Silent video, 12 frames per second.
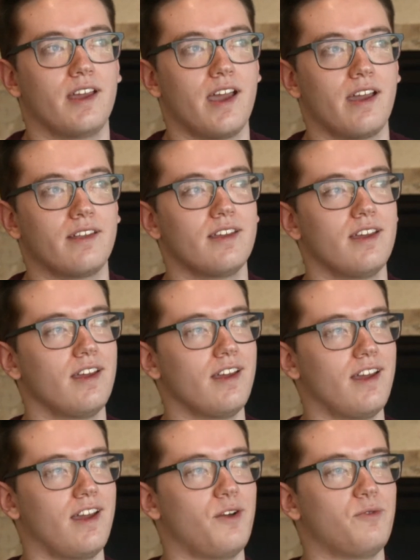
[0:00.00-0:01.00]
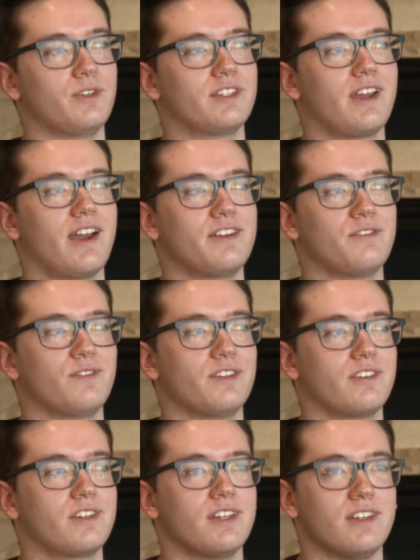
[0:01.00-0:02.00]
that was kind of
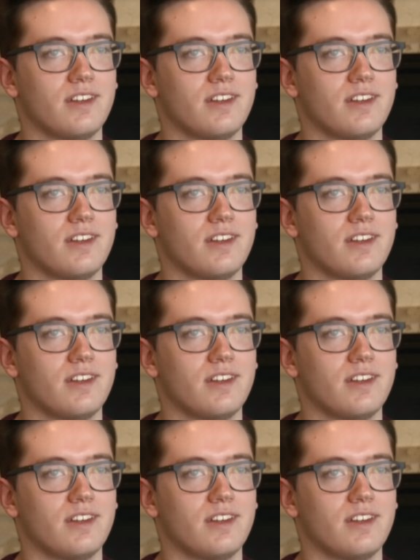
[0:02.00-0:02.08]
a